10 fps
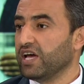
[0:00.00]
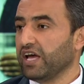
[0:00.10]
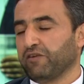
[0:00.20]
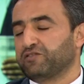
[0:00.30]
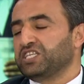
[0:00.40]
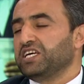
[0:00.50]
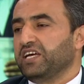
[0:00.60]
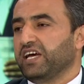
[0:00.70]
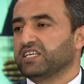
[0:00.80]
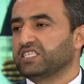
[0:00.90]
If
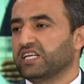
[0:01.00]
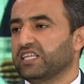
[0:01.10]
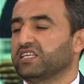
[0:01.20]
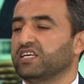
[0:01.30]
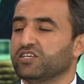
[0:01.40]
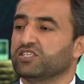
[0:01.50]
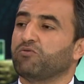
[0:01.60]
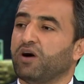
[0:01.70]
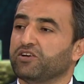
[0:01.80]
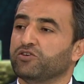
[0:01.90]
CIA said that he is the
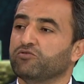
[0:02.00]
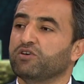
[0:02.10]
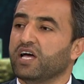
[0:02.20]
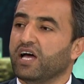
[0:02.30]
one who